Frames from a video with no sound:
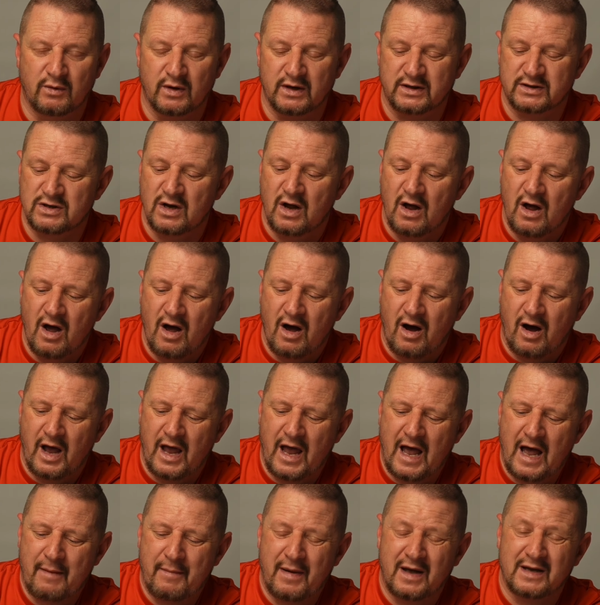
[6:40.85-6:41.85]
which
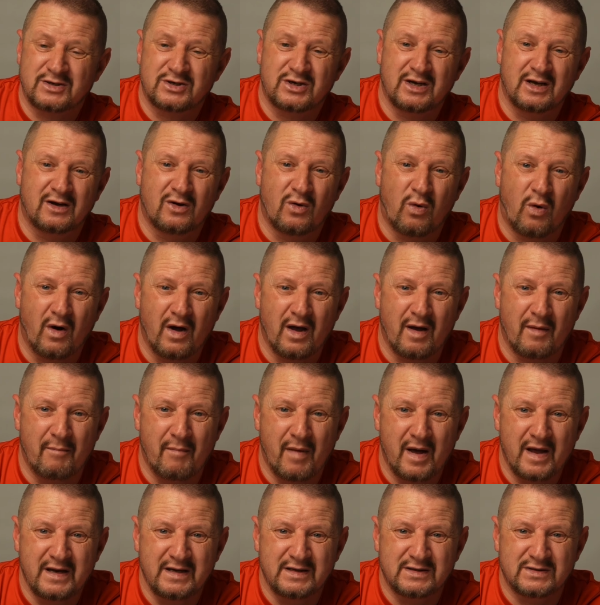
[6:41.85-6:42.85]
I am actually quite
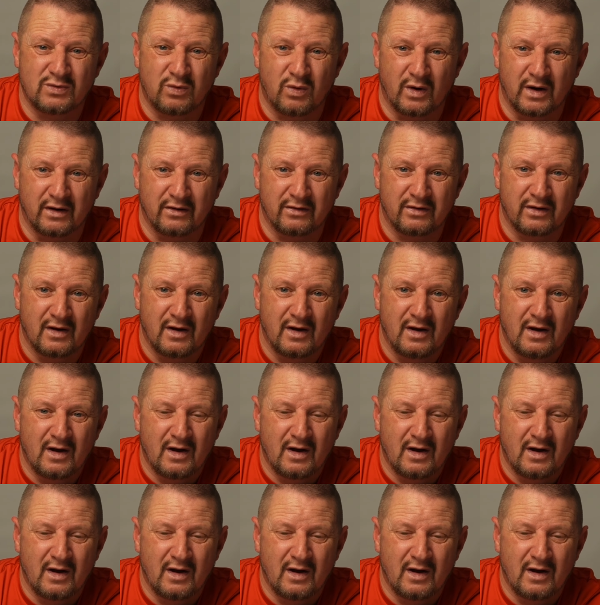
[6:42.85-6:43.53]
amazed with.